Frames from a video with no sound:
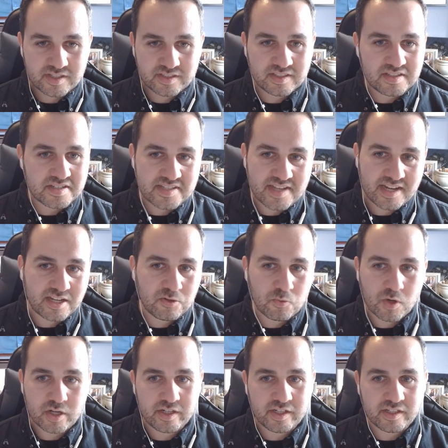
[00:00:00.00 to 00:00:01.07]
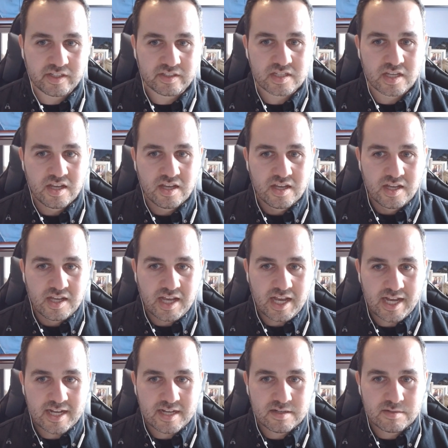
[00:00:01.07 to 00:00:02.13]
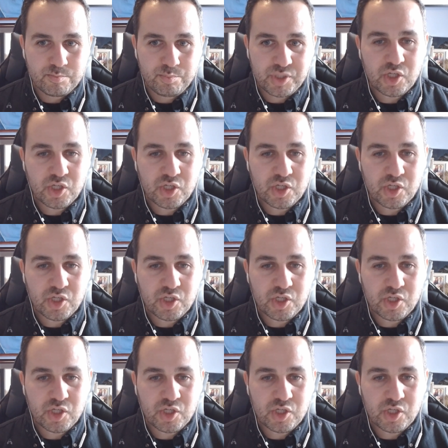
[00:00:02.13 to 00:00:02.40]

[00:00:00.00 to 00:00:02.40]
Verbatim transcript: And then the second one is uh,